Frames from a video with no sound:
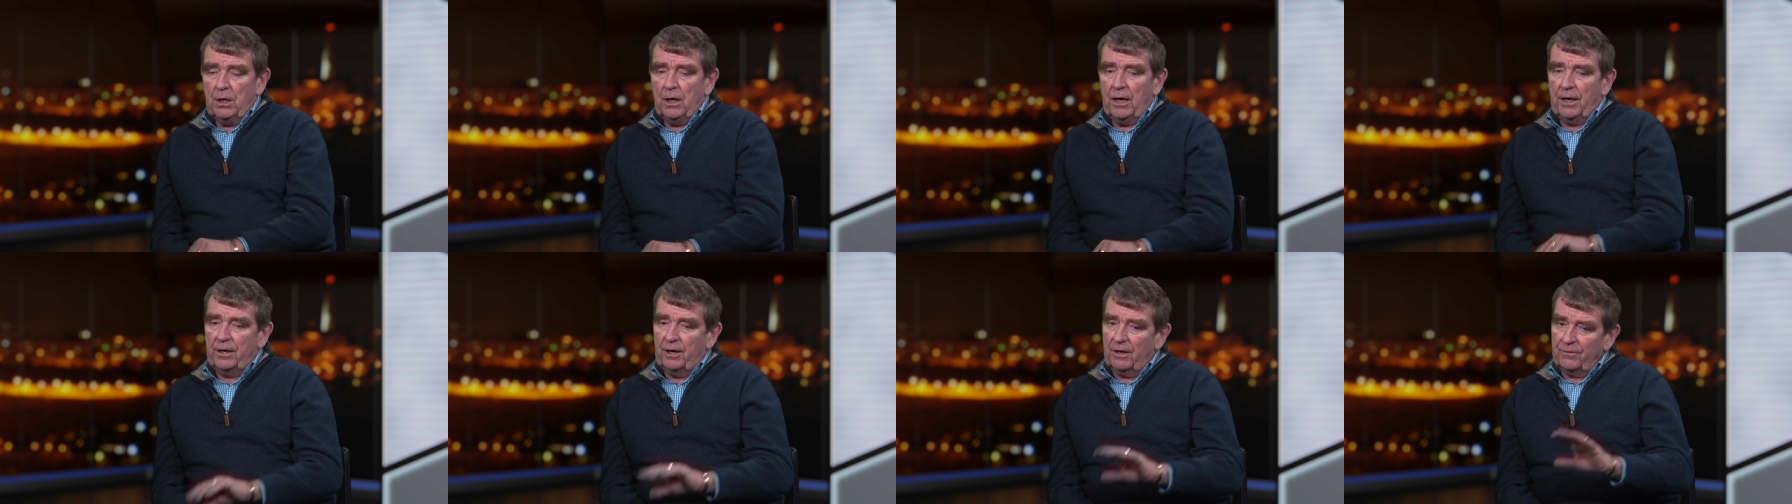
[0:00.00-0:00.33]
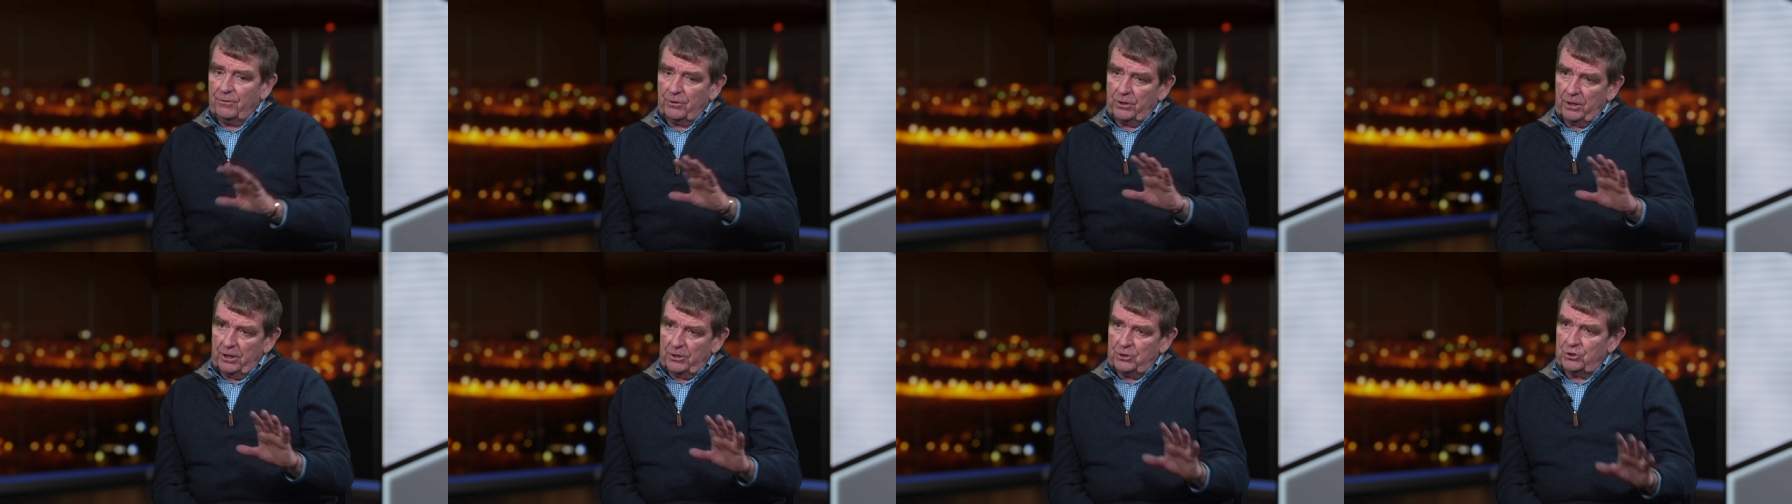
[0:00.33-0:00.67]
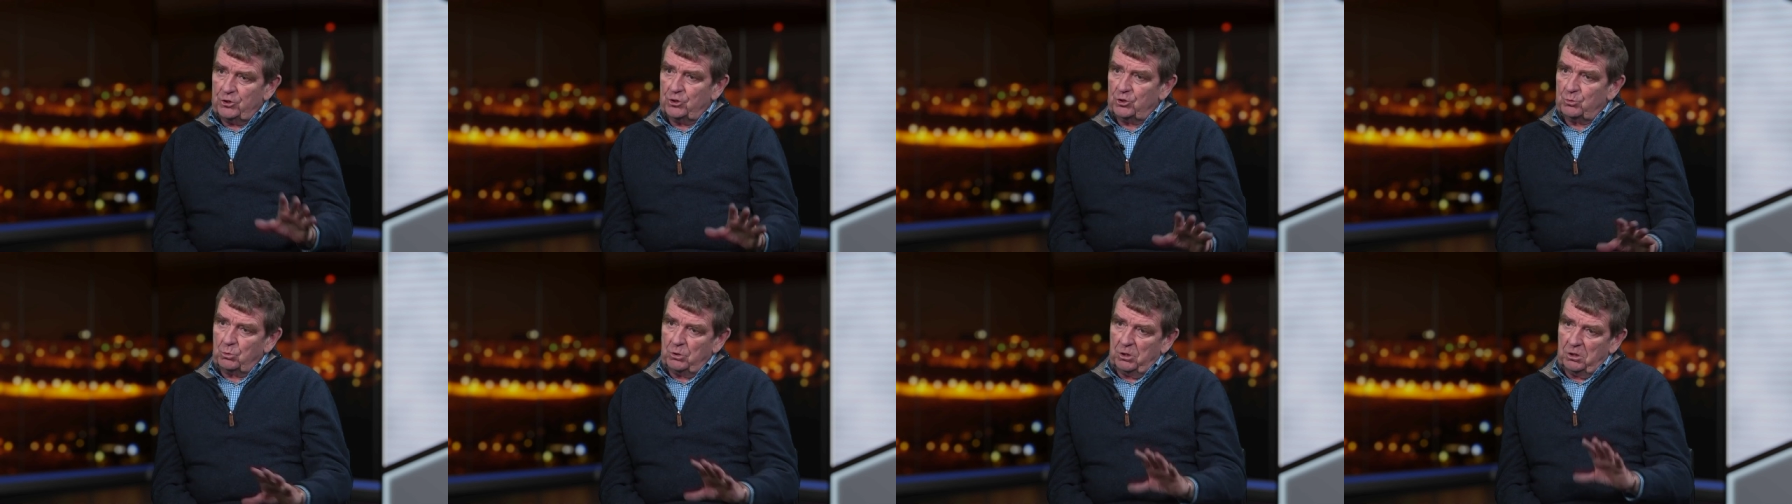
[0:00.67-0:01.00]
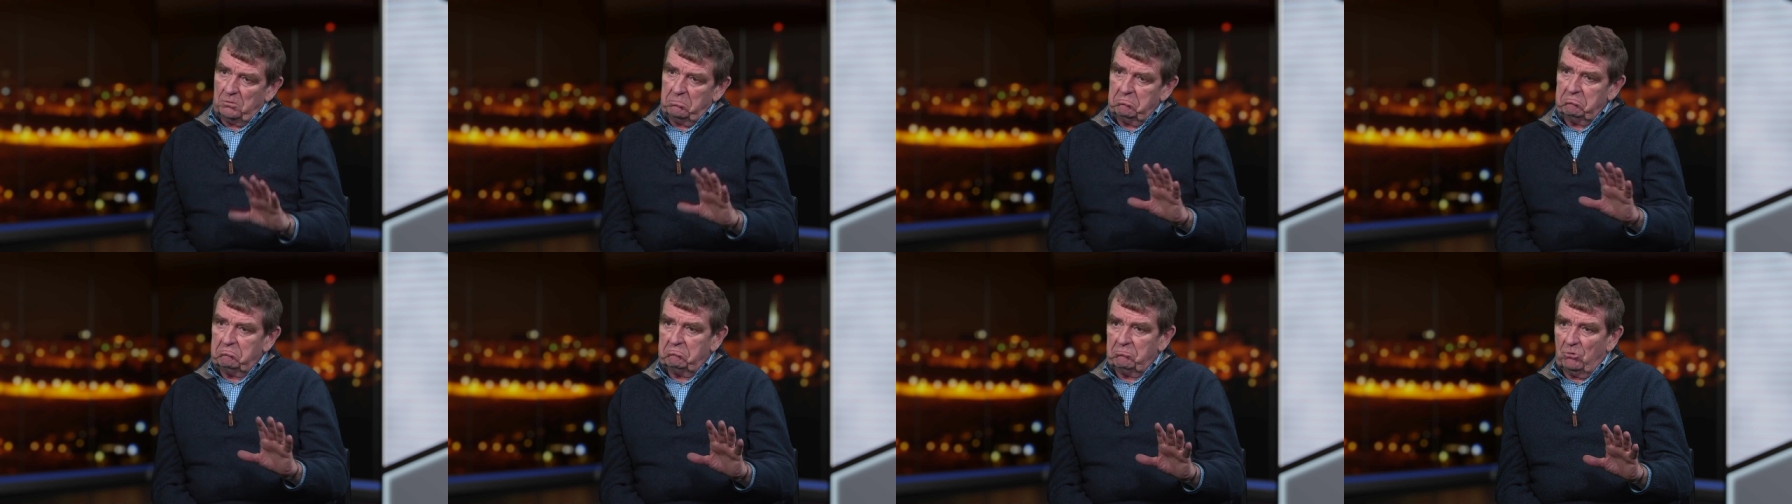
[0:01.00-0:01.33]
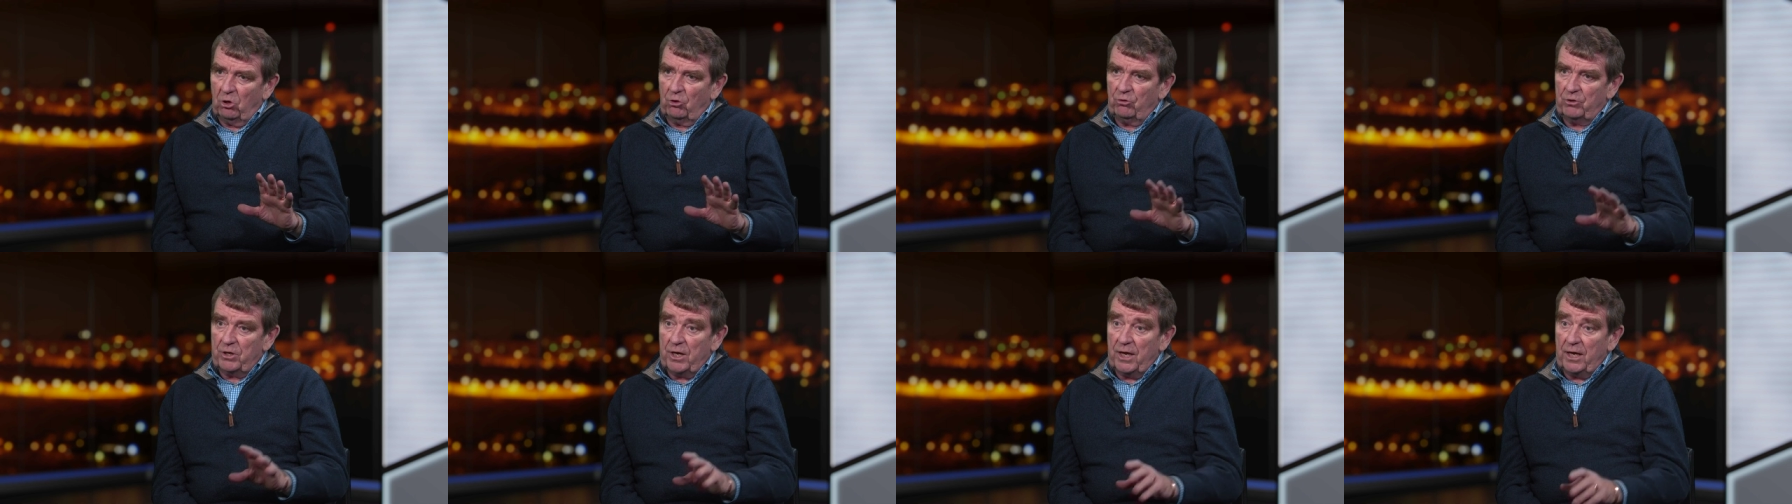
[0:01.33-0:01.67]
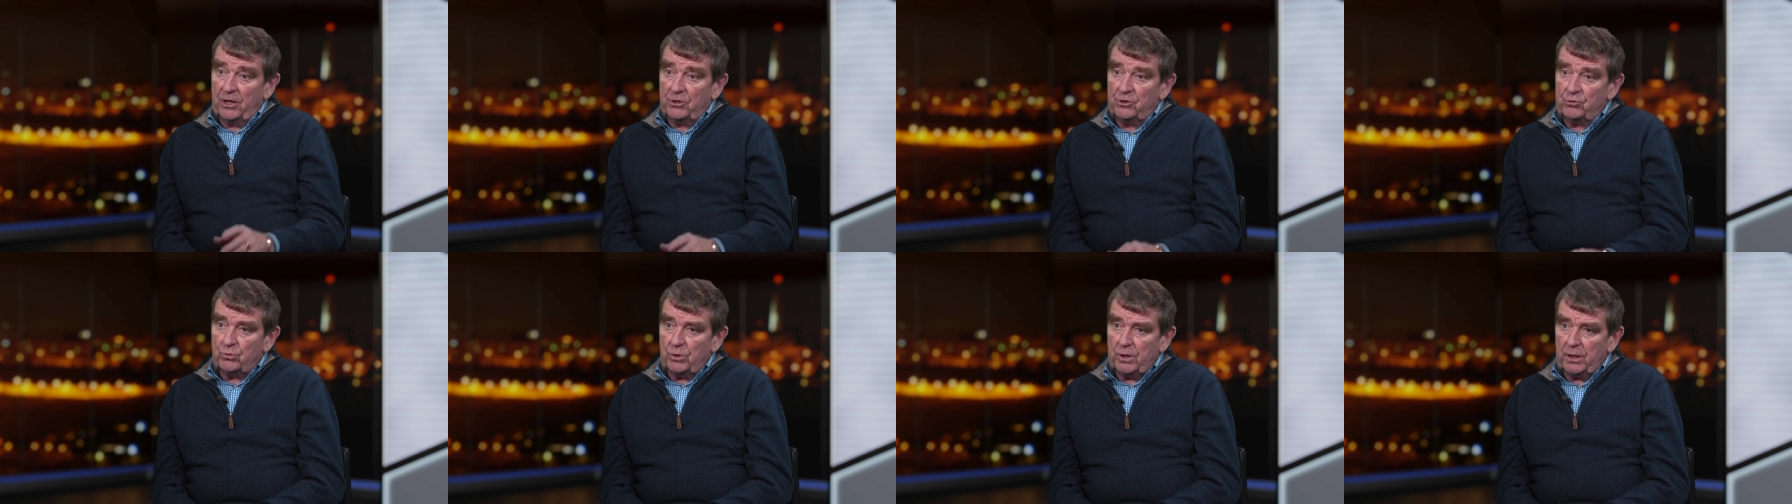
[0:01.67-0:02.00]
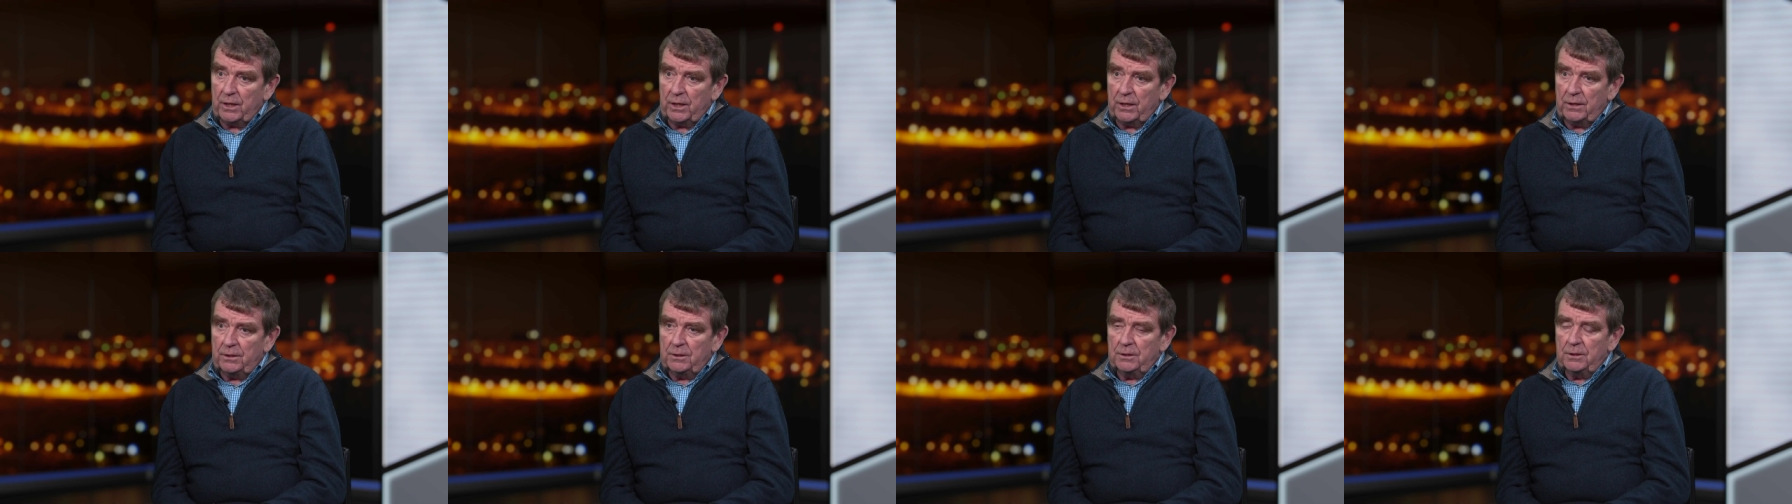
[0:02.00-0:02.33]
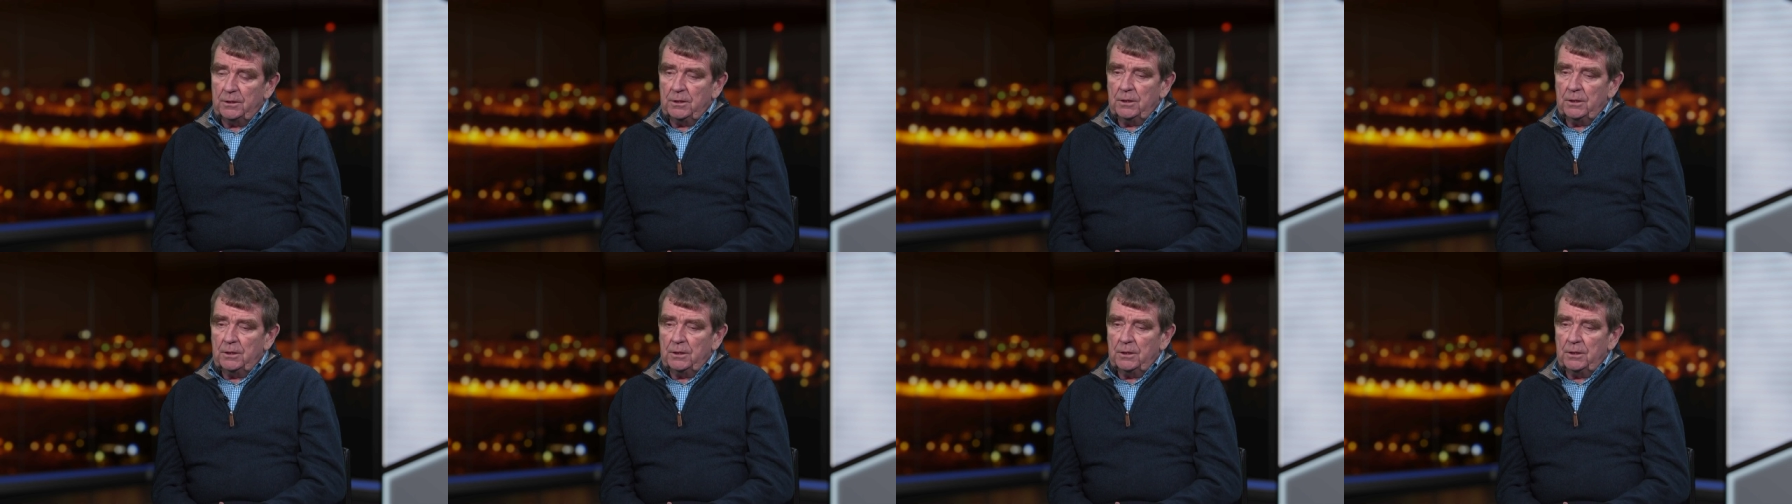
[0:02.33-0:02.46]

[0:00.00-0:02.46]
And other nations were on the edge, really.